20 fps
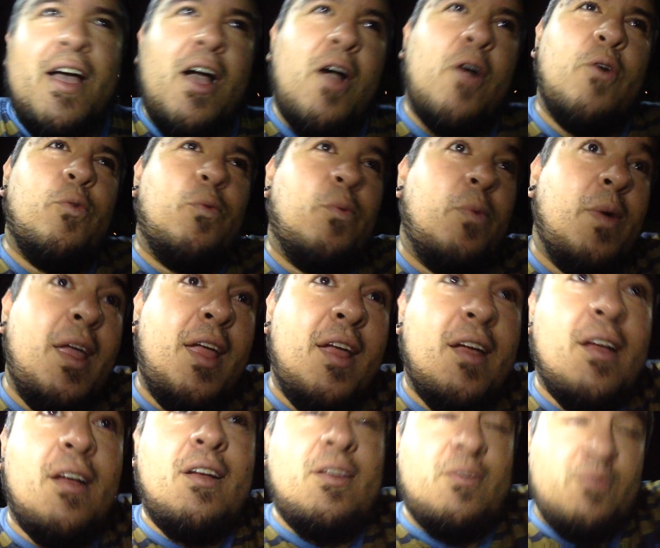a
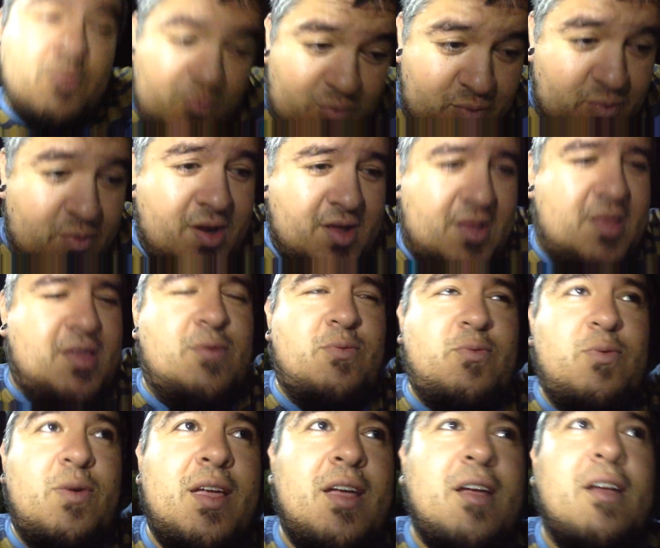weird, really
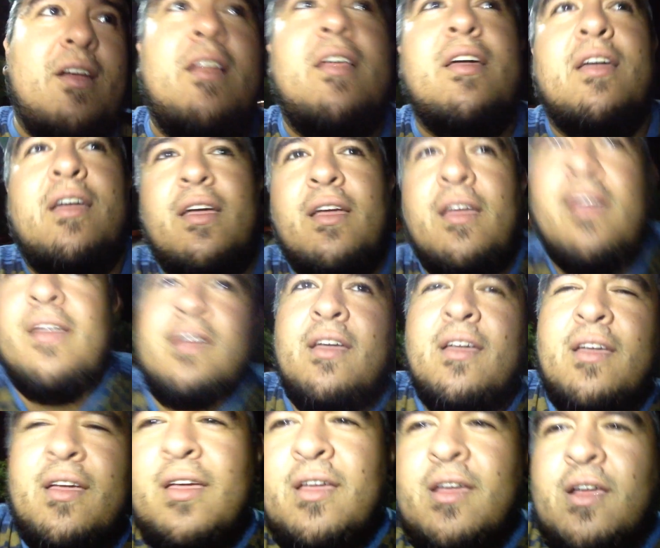weird,
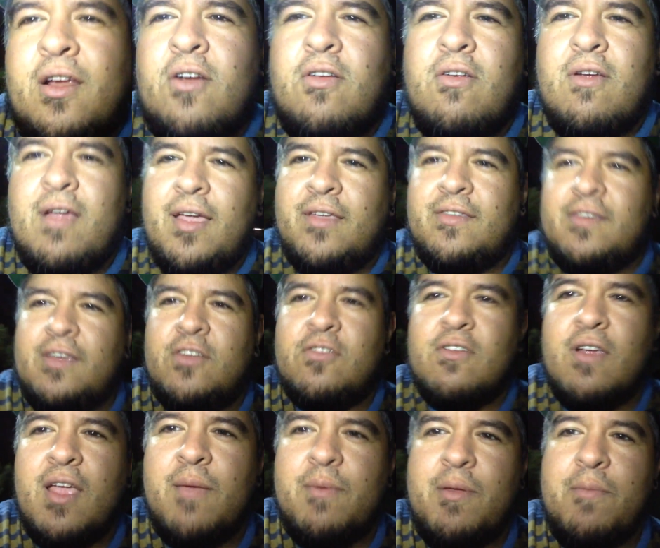crazy
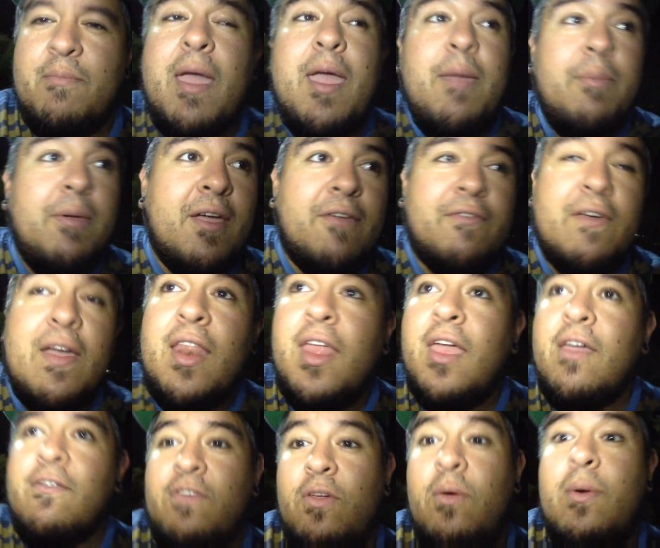dream. And maybe if
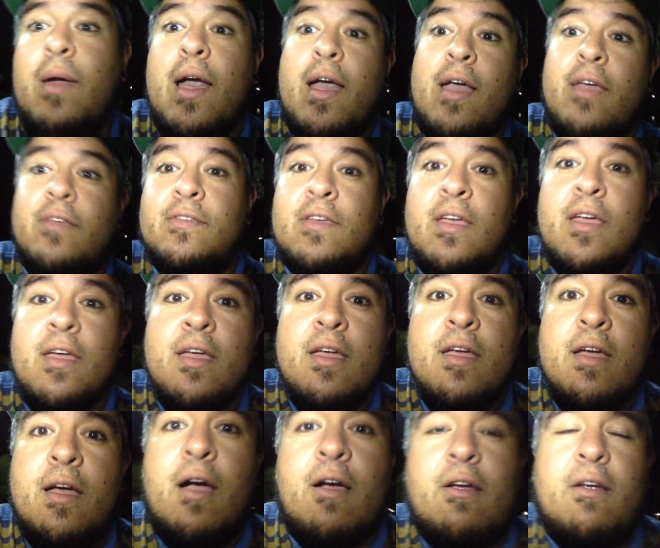any of you guys
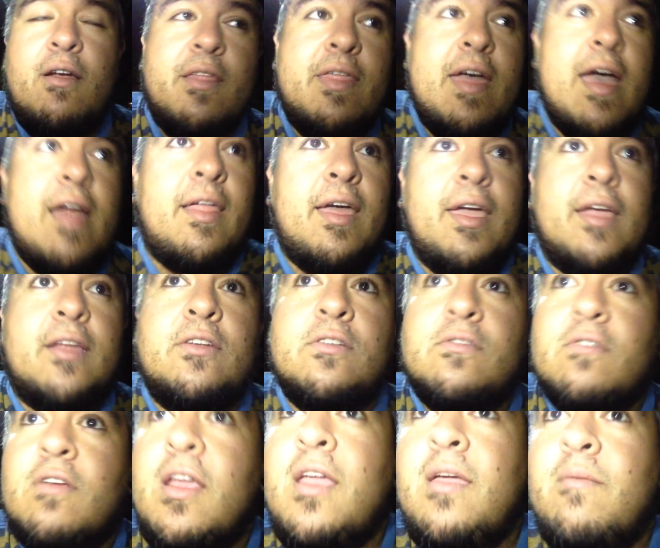are into that like
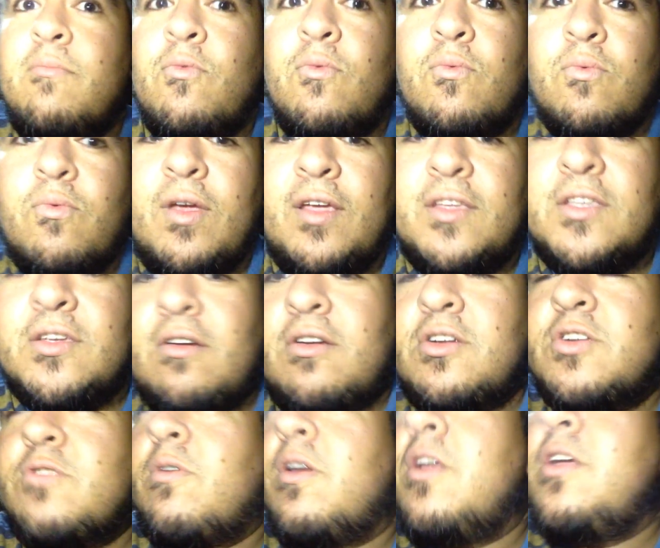dream
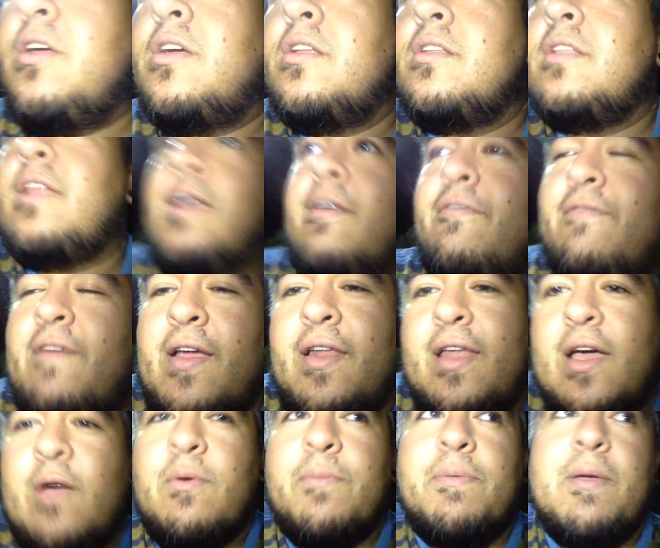research where you can like find
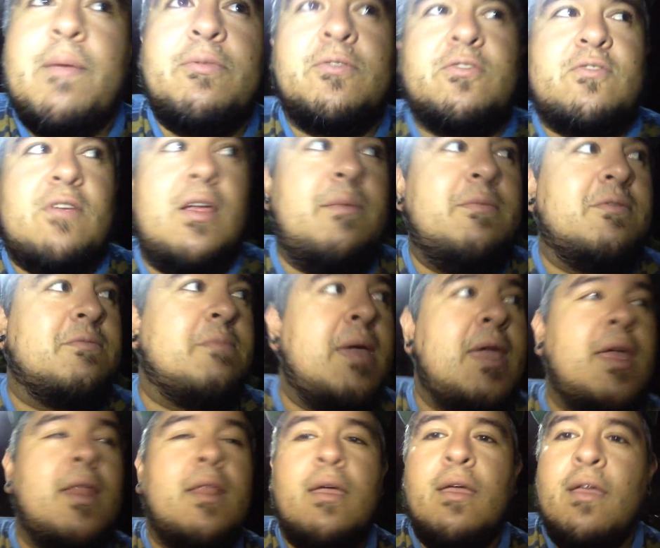out what people's dreams
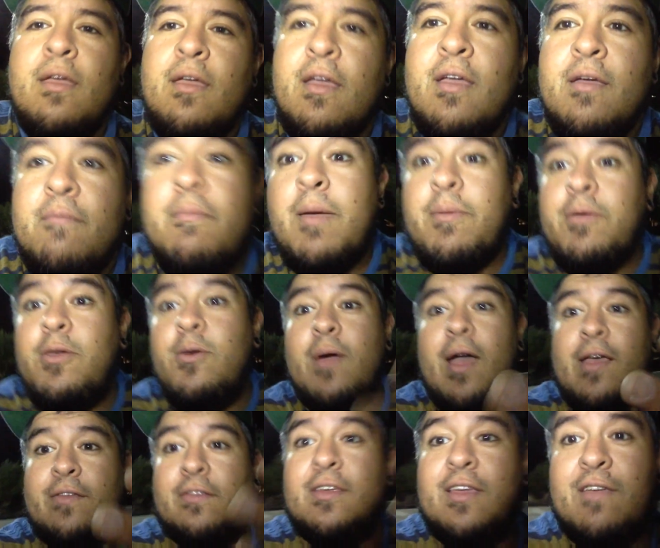mean, maybe you
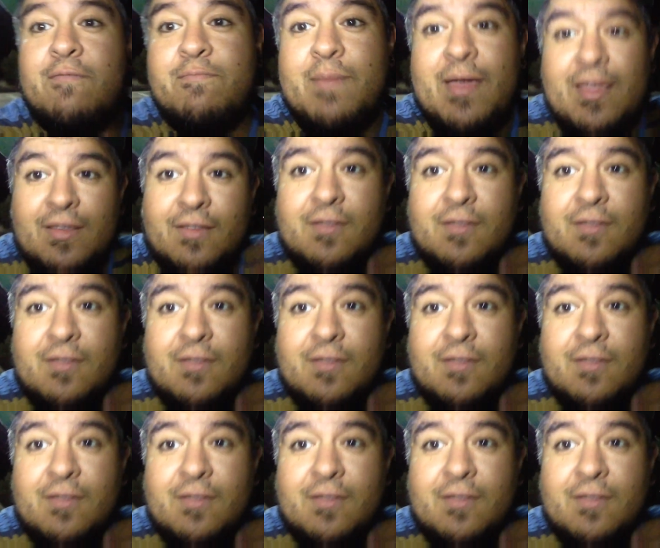guys can give me